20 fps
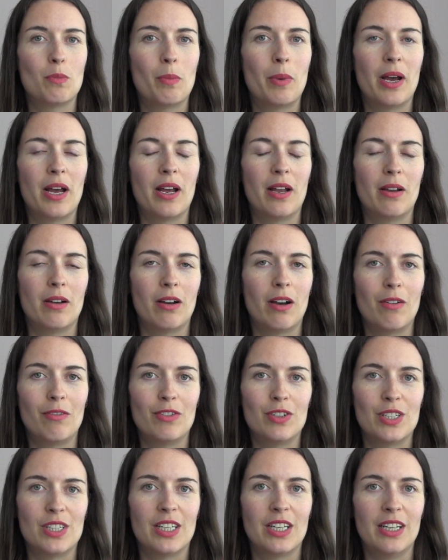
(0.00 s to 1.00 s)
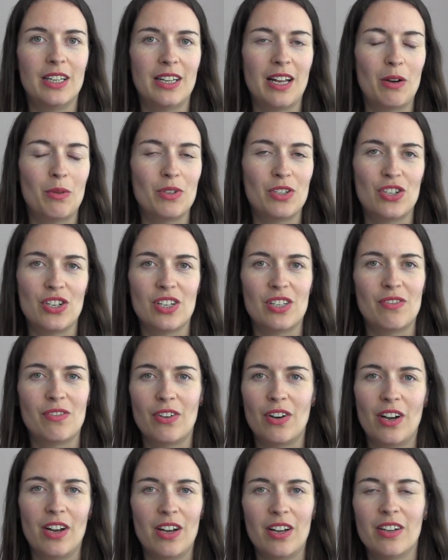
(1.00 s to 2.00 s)
but obviously that was just
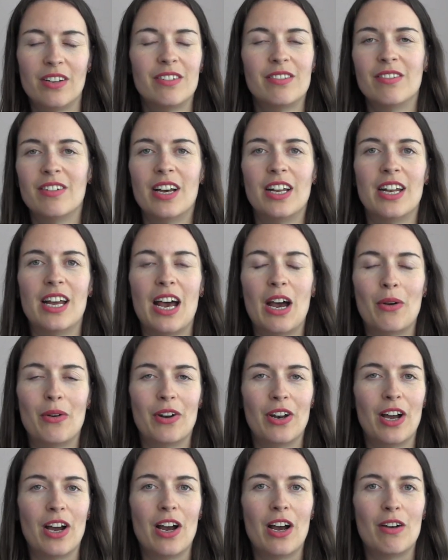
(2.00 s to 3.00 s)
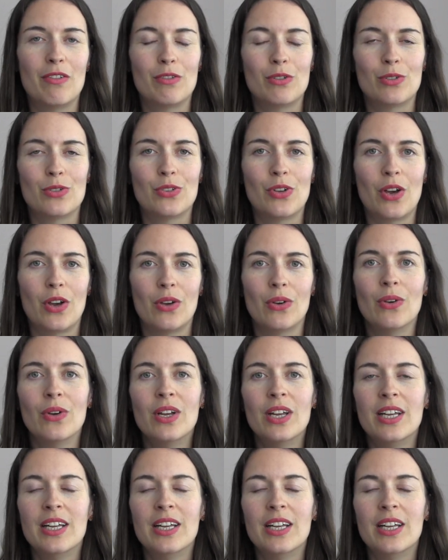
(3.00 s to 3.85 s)
for an hour and a half or so,